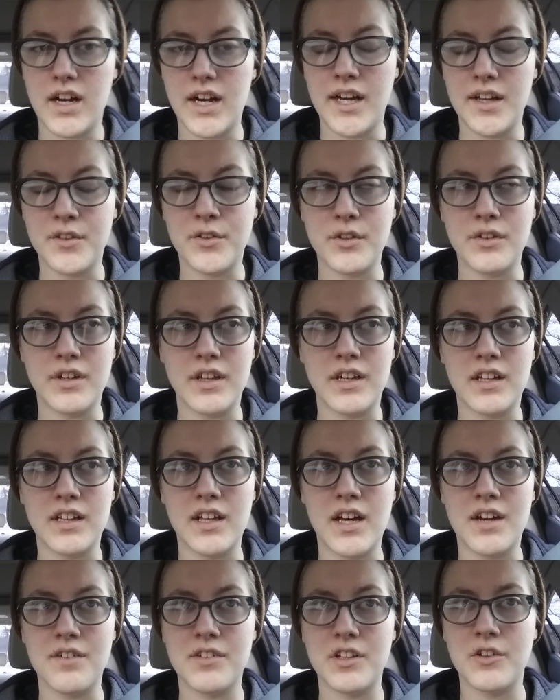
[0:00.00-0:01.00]
I also get a
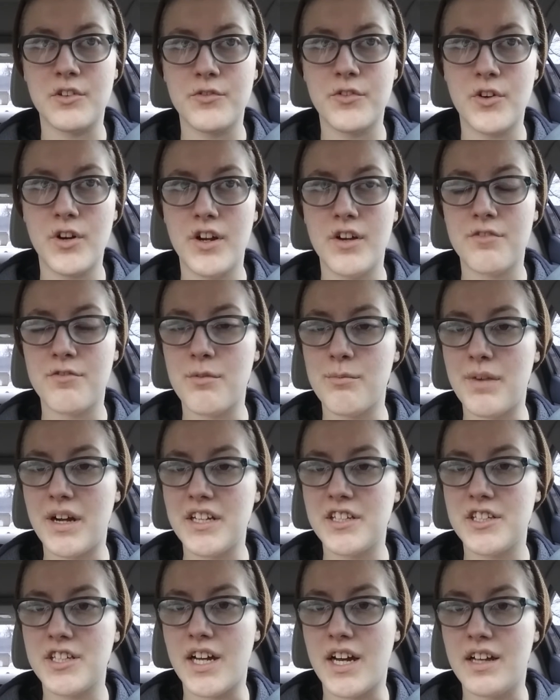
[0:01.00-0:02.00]
lot of dysphoria from
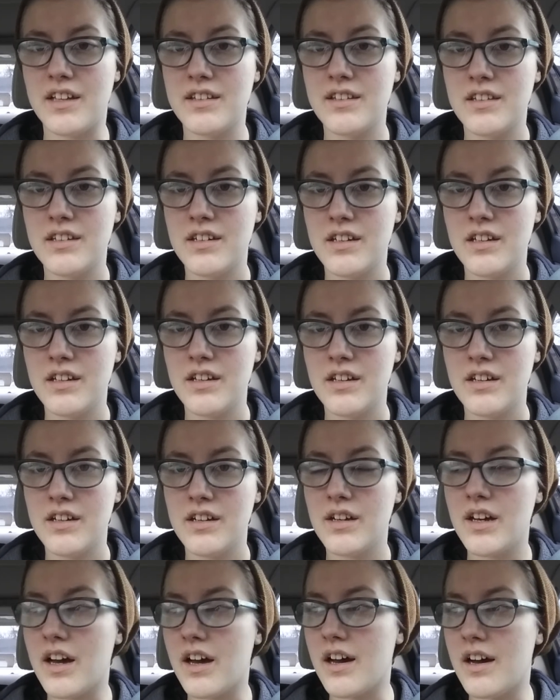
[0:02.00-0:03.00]
my chest.
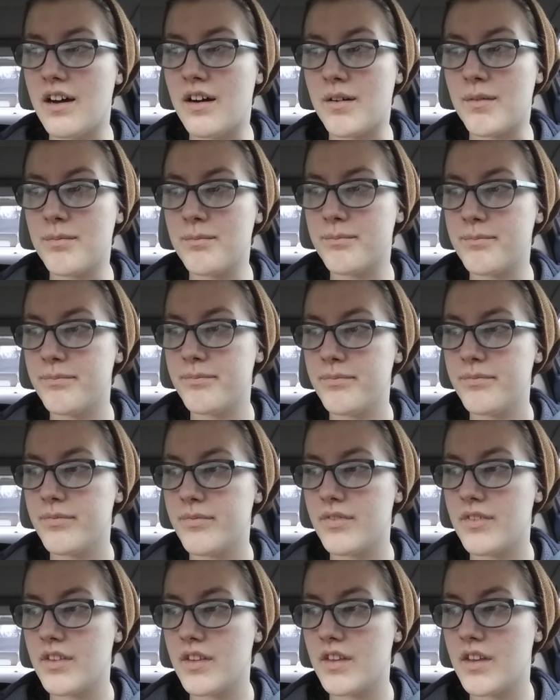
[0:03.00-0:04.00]

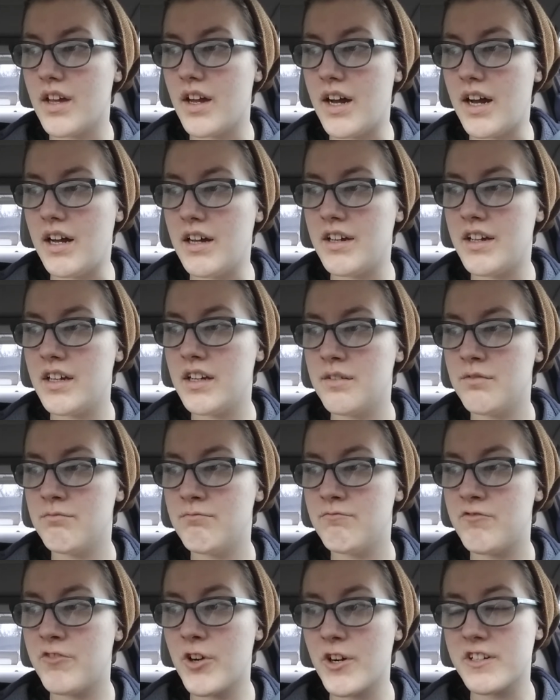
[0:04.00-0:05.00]

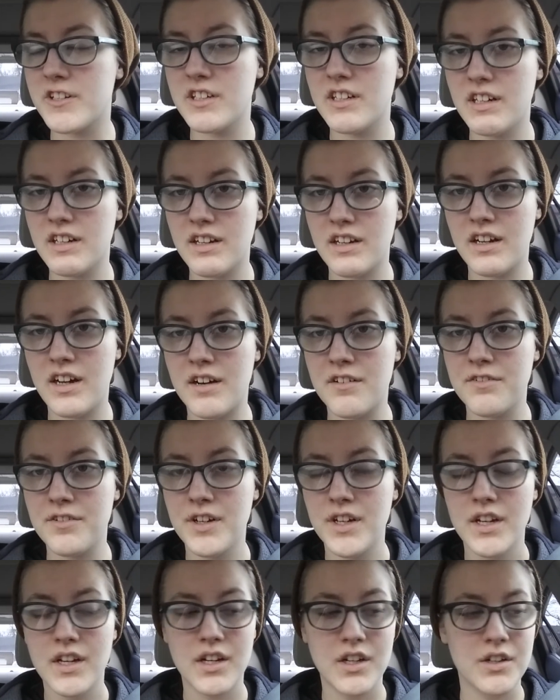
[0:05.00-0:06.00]
I'm fortunate enough
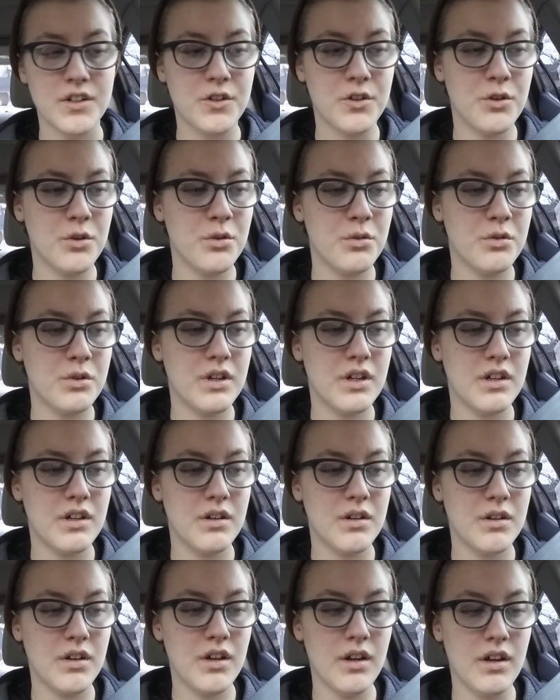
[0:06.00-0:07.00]
to
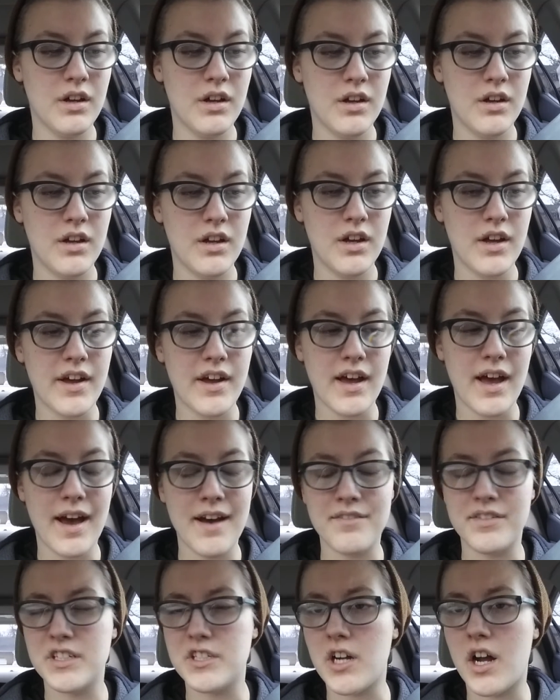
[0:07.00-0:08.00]

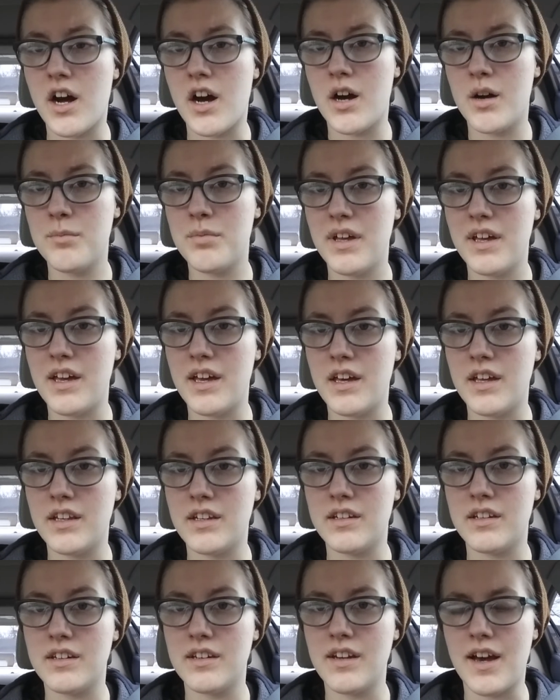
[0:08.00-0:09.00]
have a job
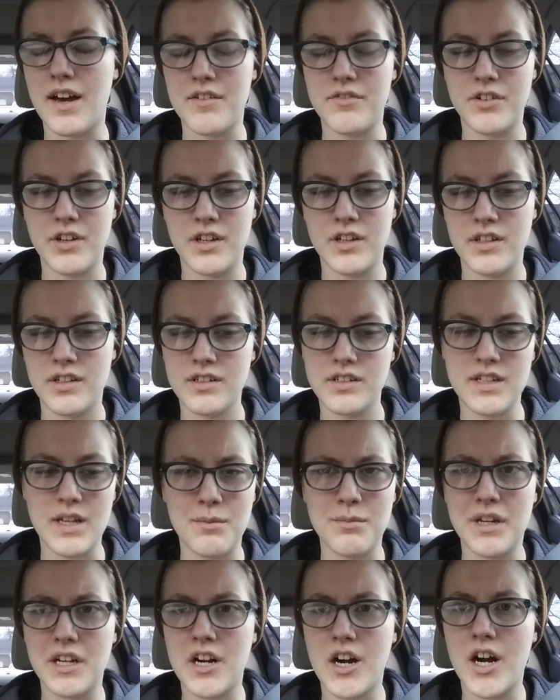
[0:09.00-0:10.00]
and have a
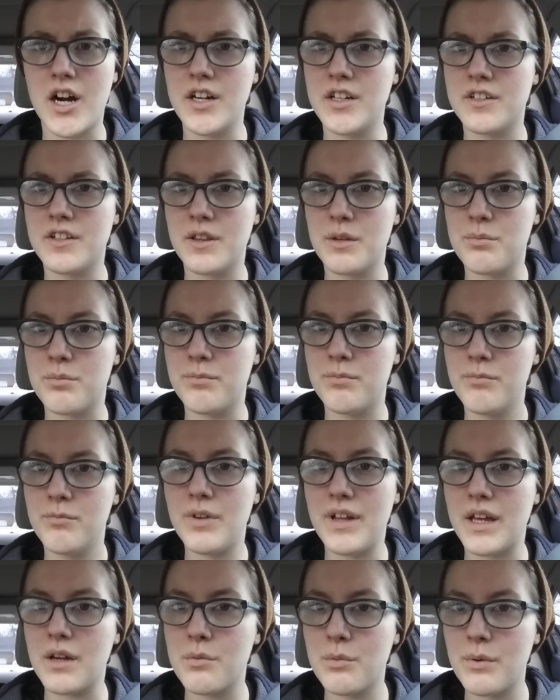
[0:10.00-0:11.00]
debit card to the
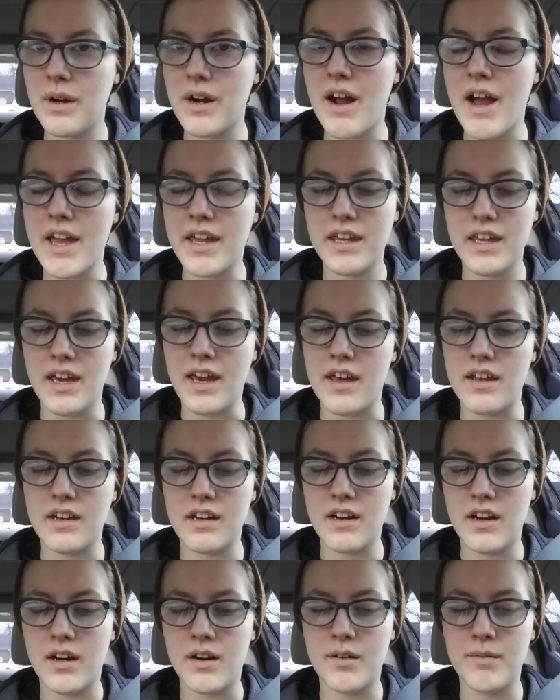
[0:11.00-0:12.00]
where I can